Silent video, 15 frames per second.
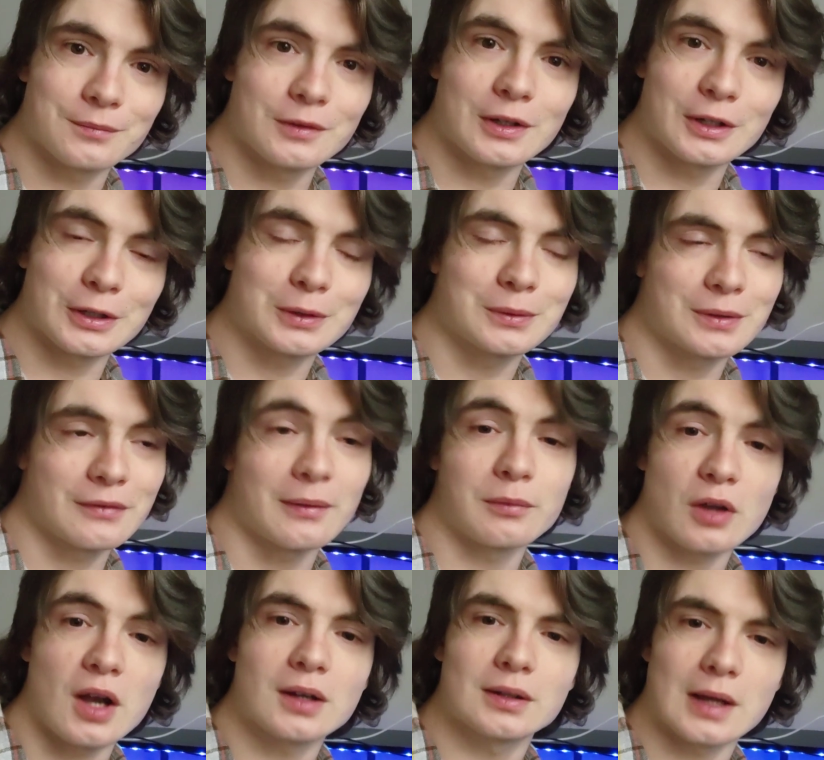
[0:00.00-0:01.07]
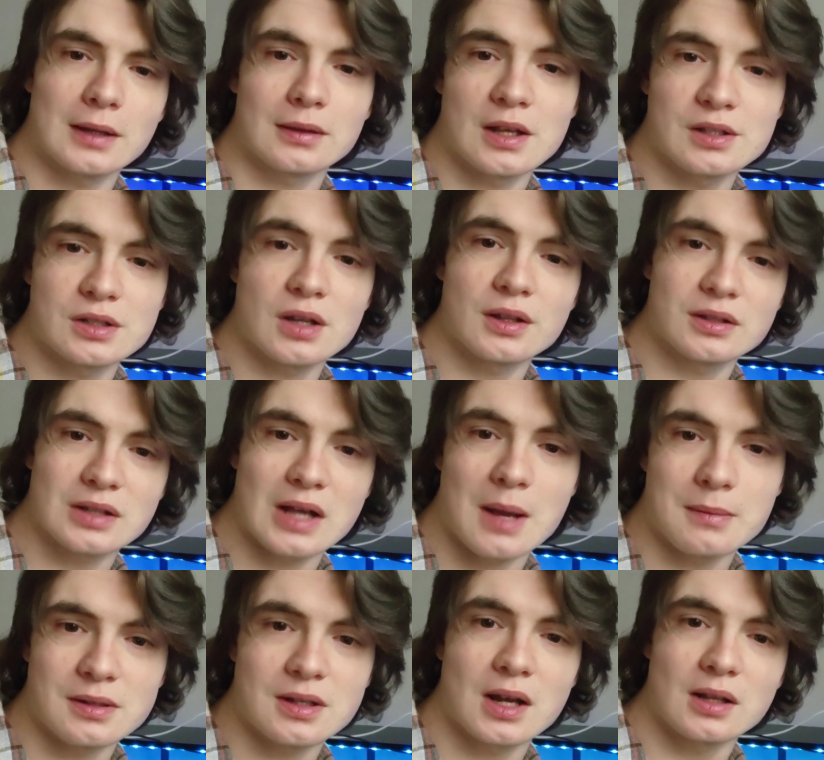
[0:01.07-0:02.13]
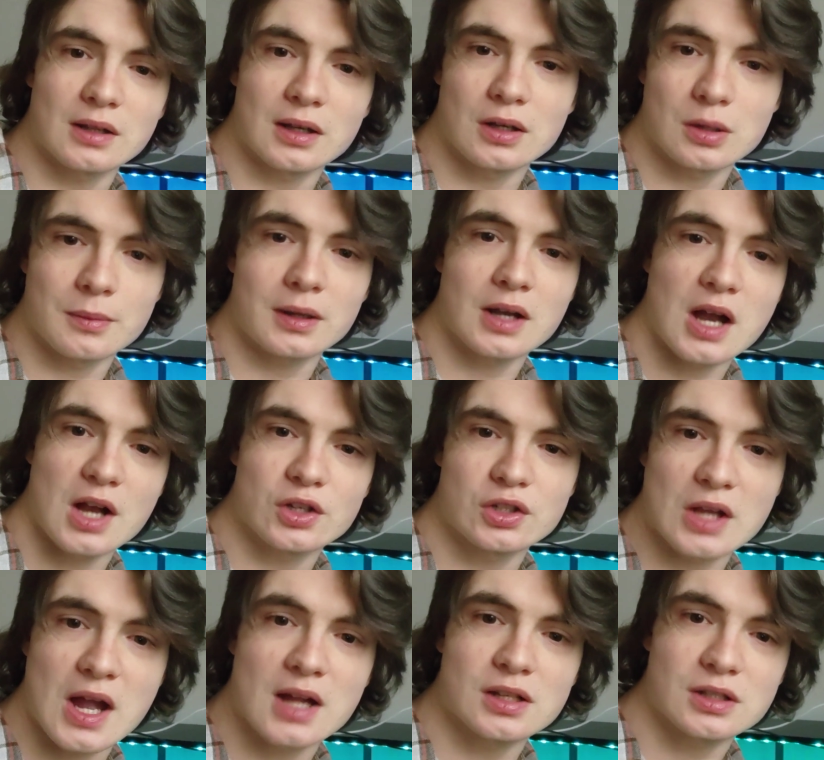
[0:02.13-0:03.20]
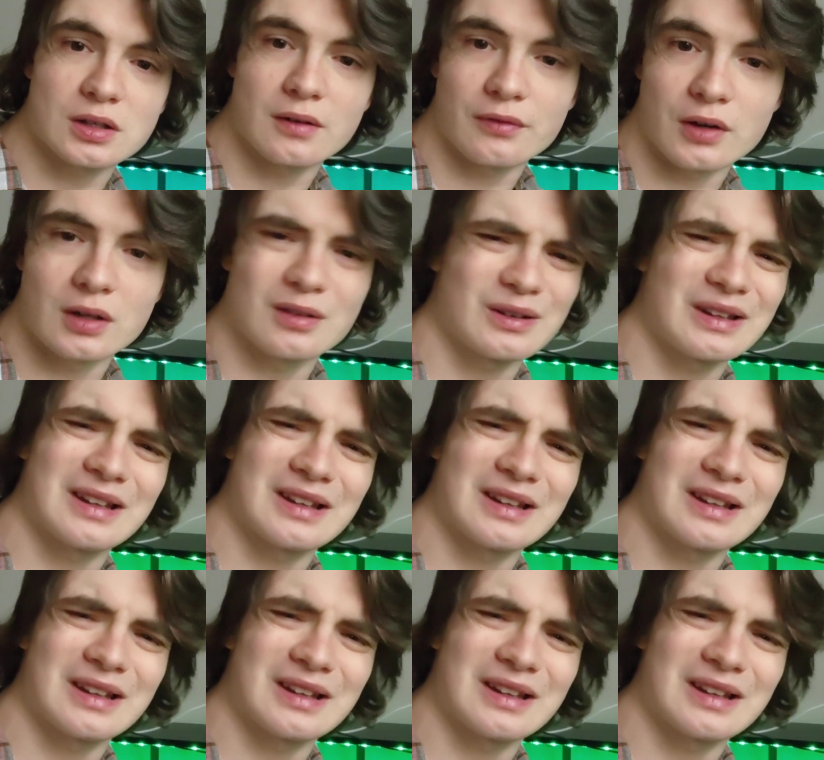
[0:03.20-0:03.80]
You know, if I'm talking like this all the time, it's kind of like, oh my gosh, yeah, it's so fun.